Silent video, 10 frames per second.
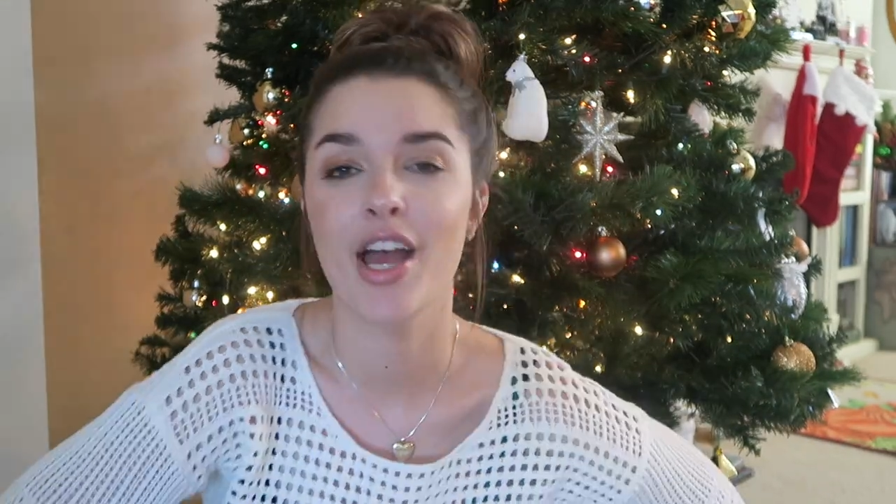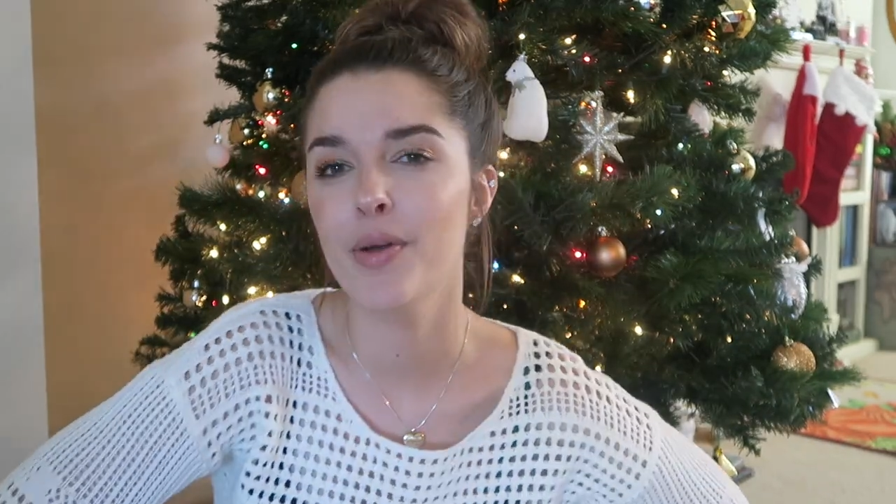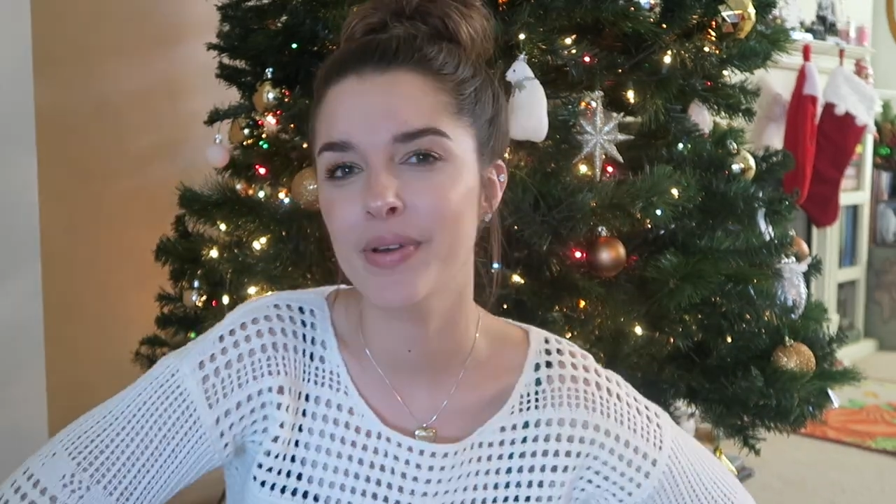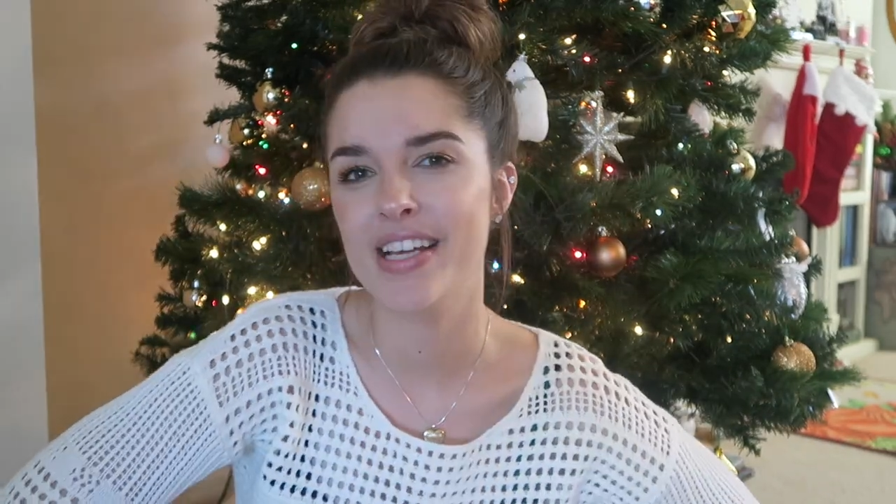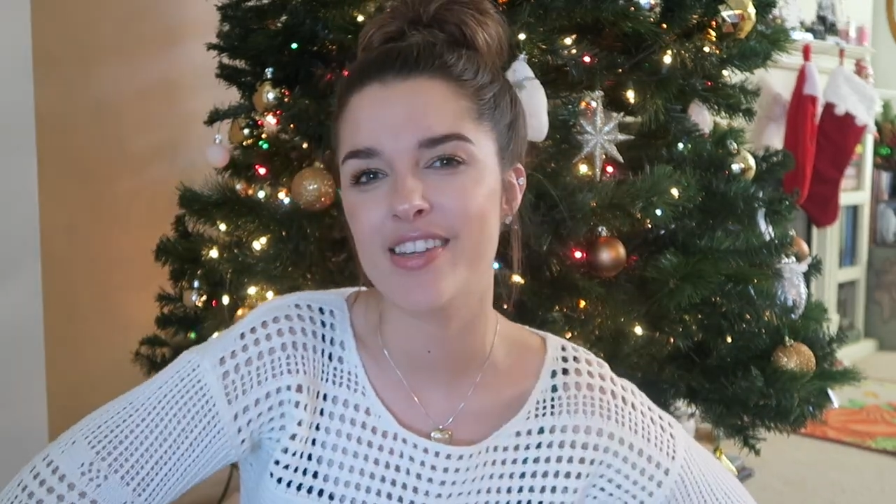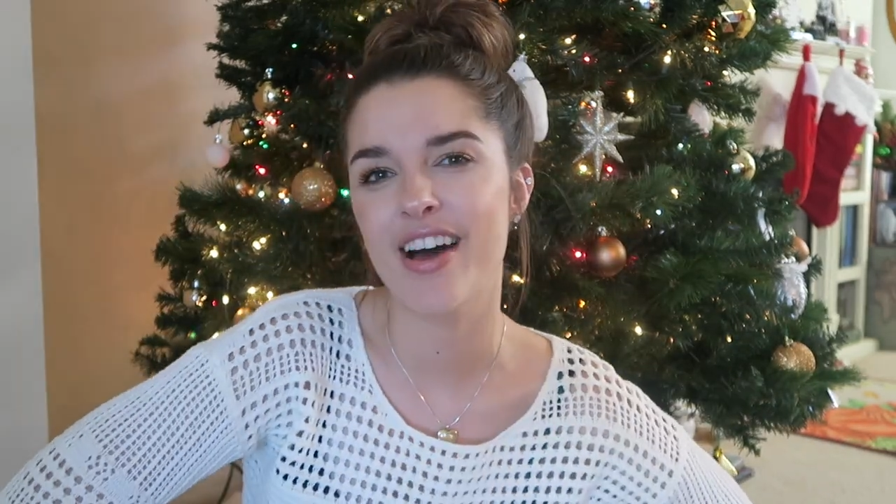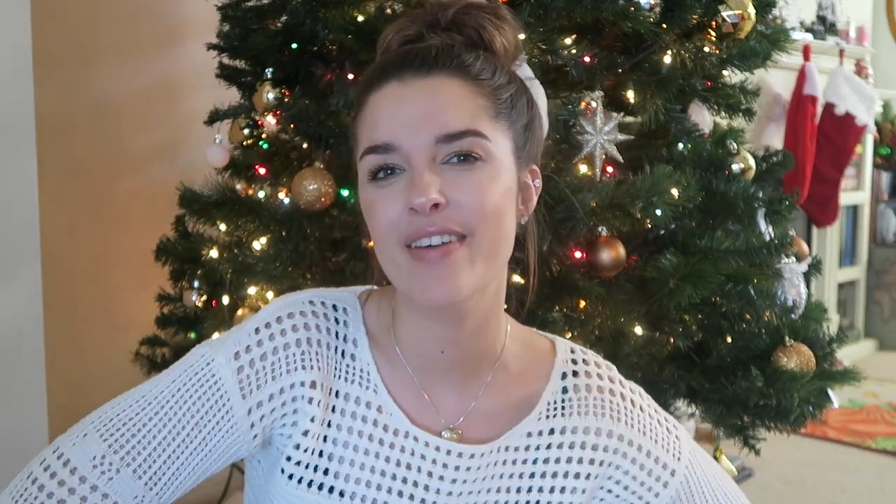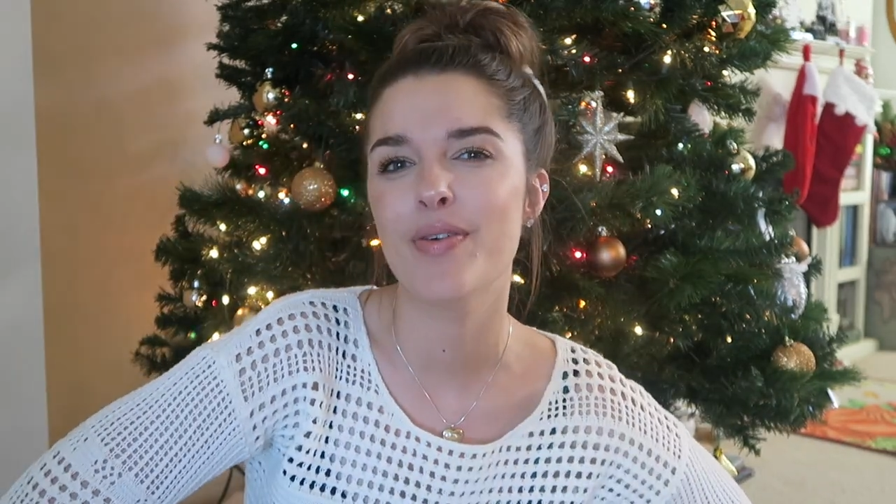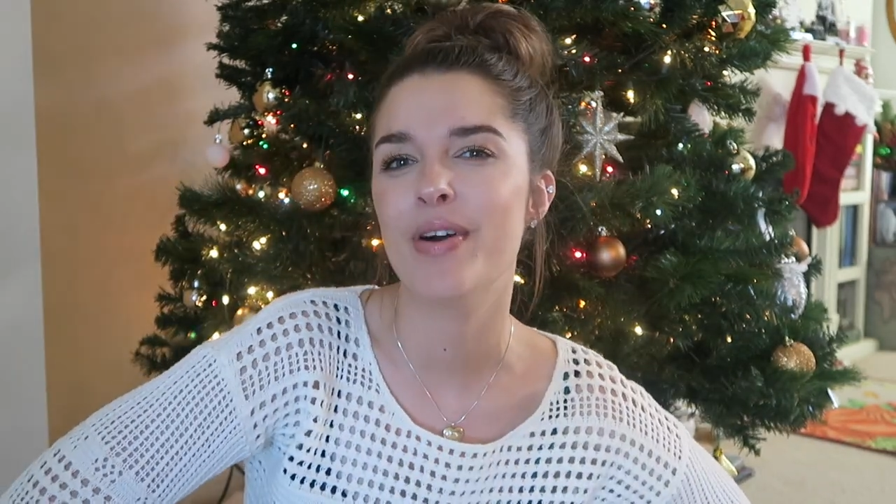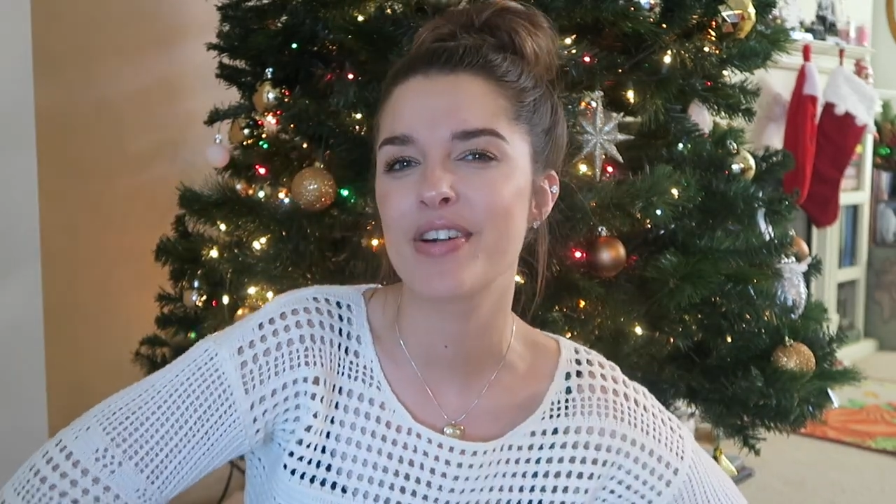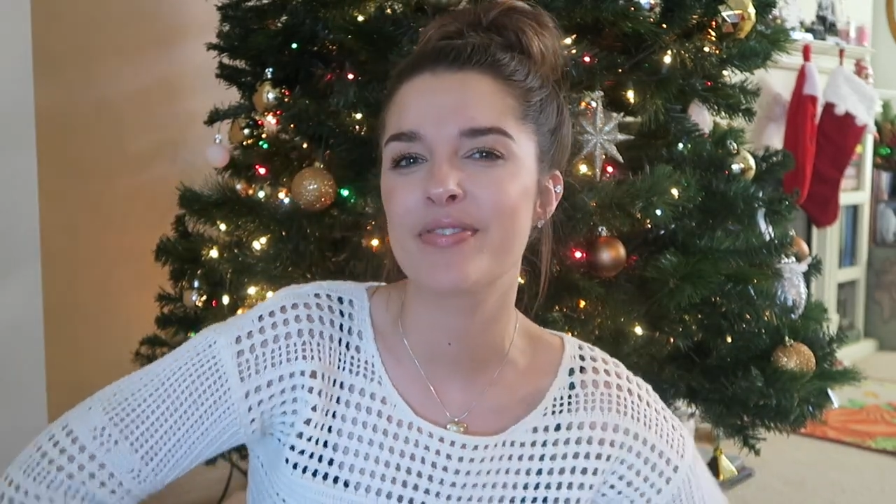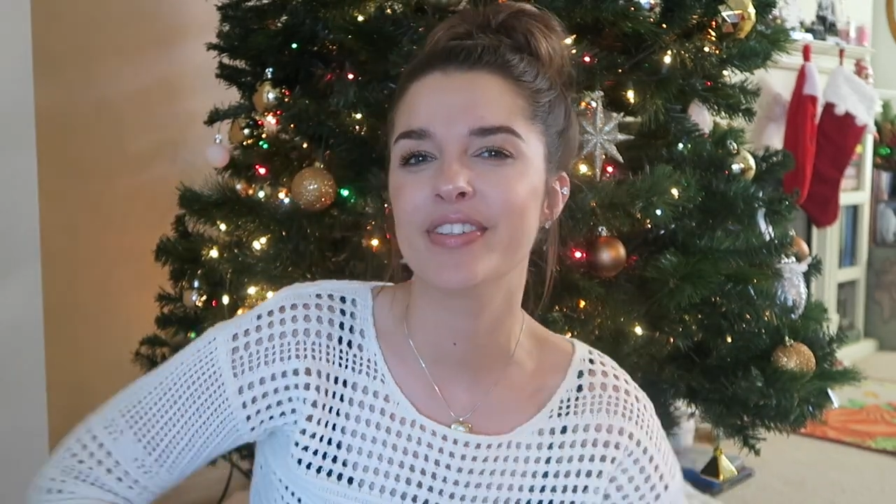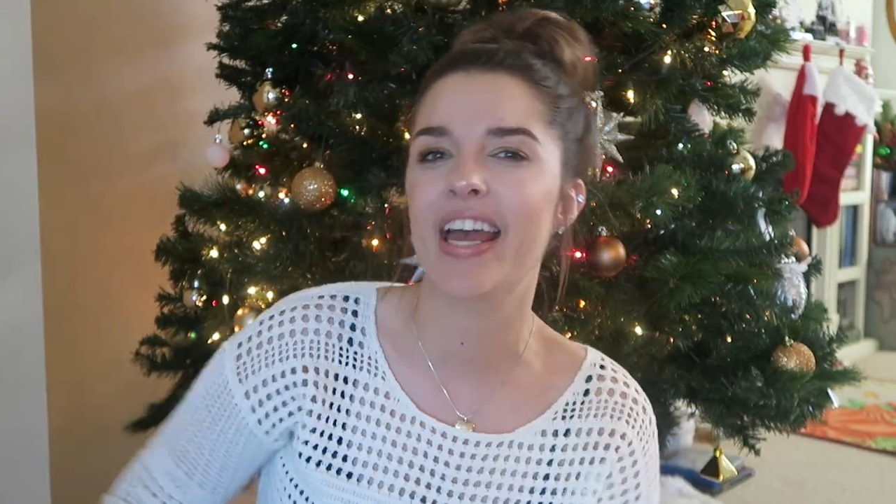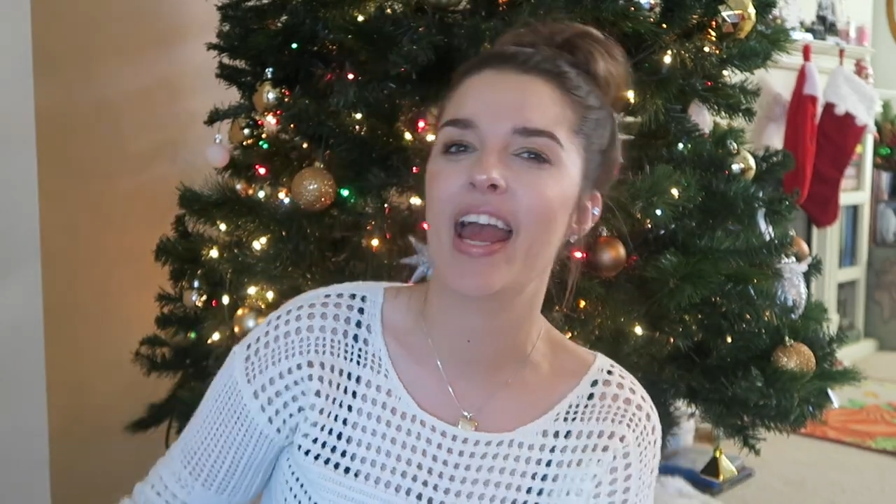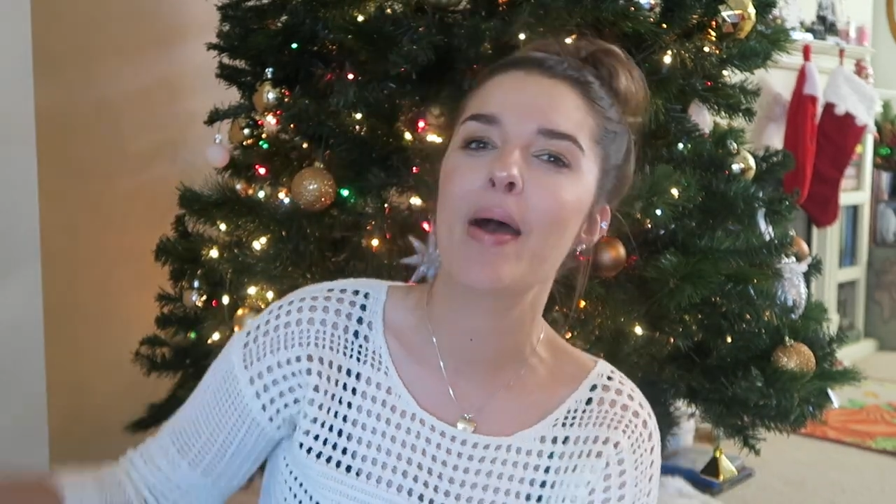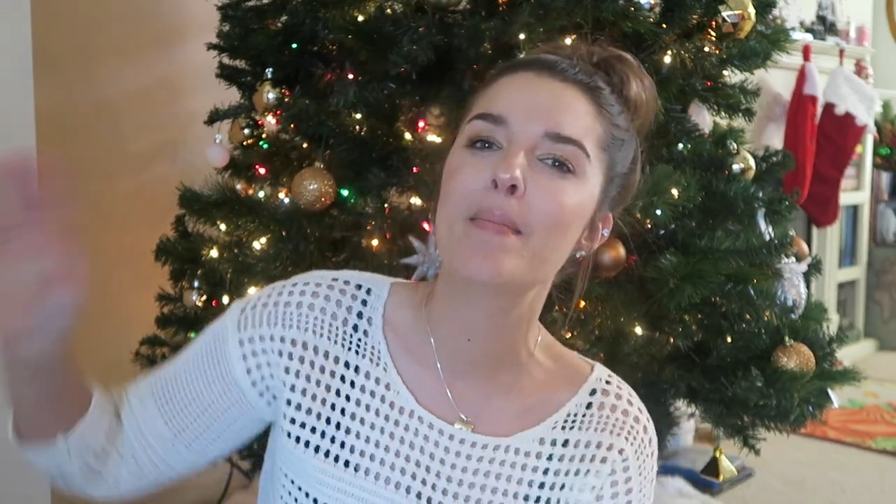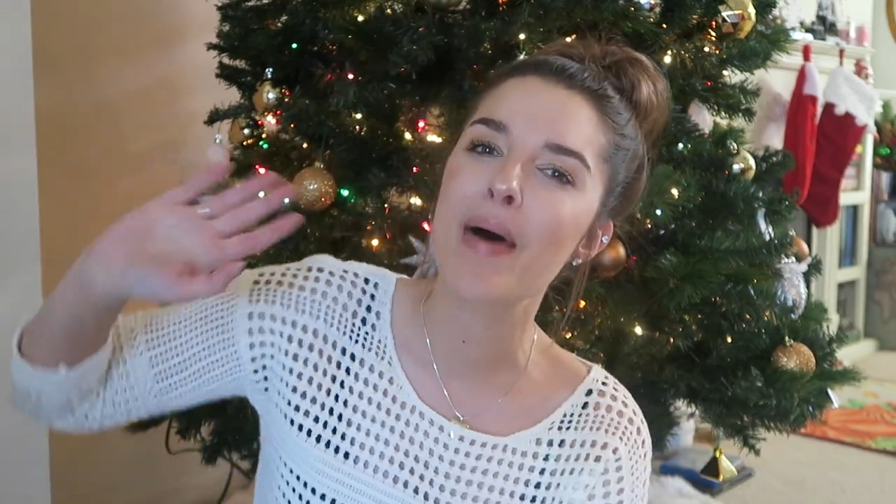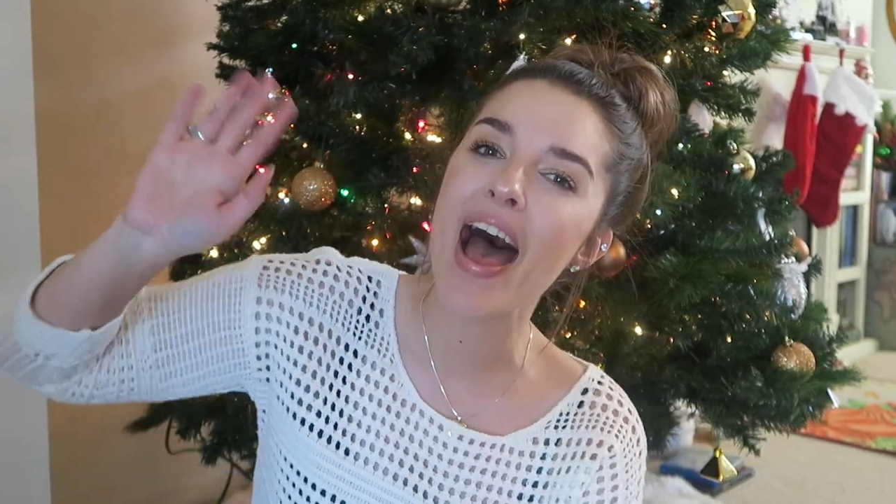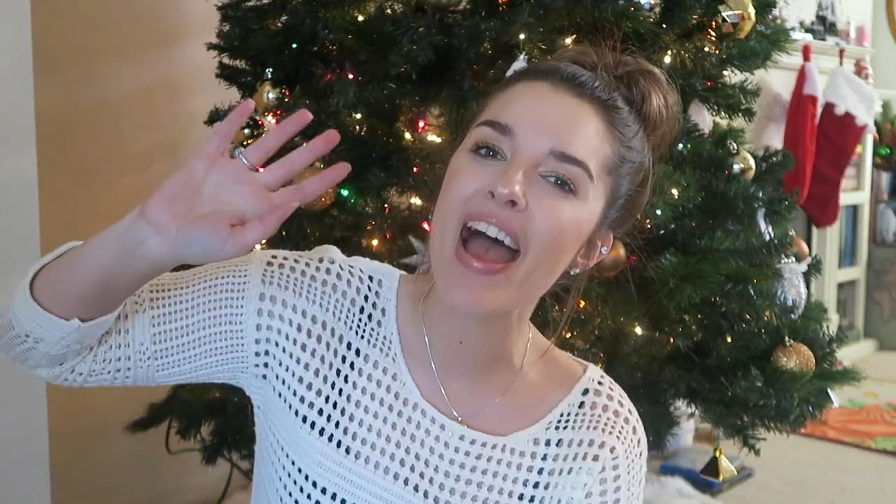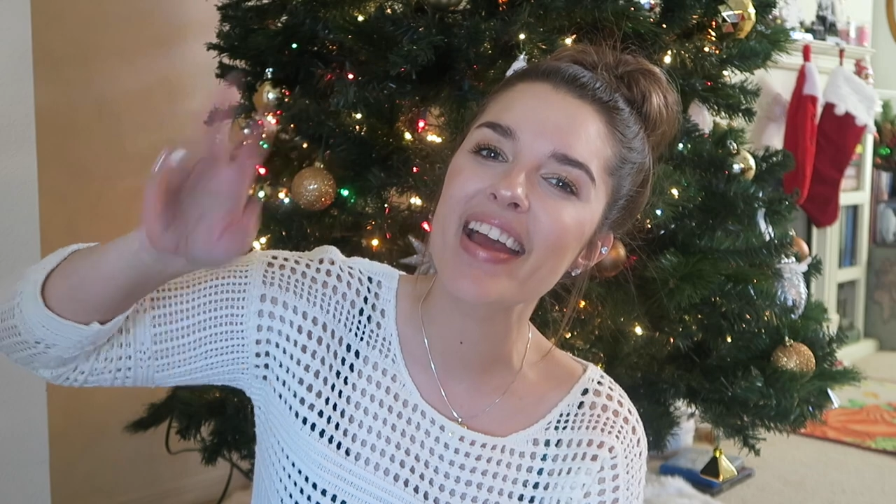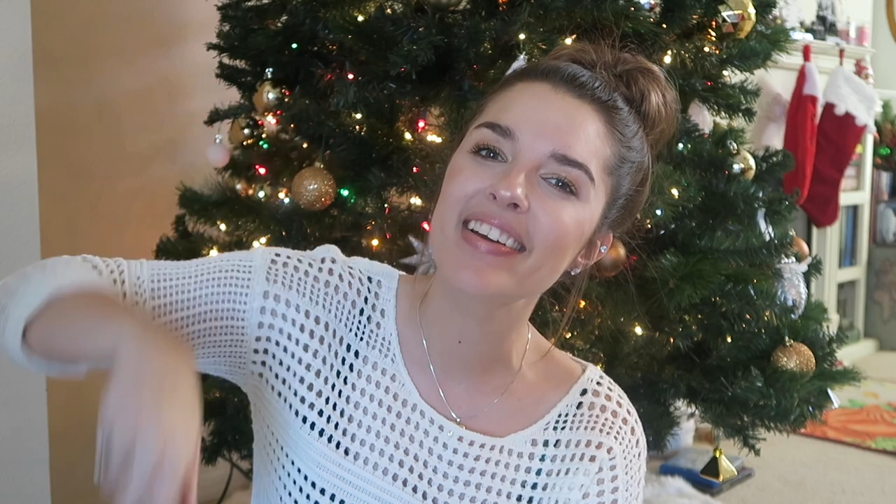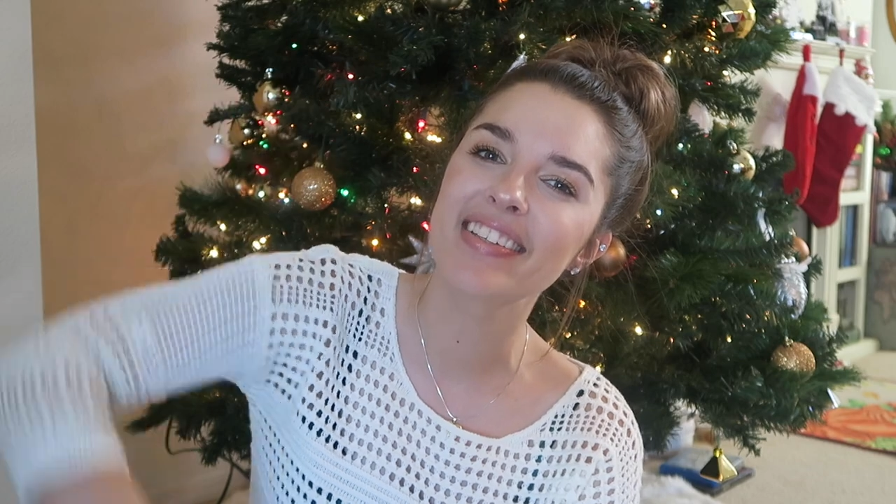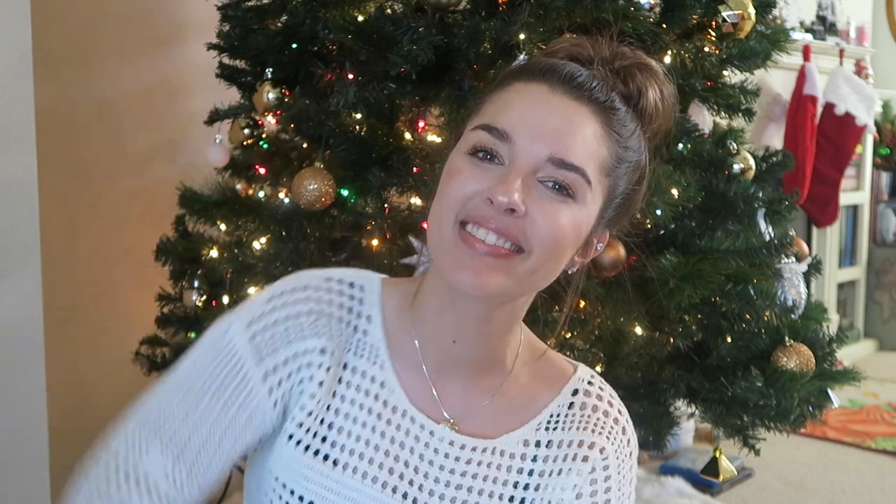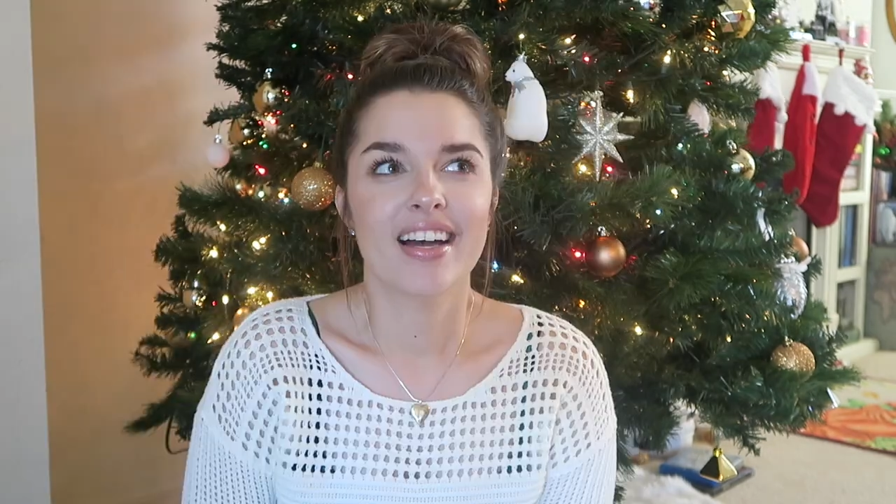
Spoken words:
I hope you guys all have a wonderful day. Bye.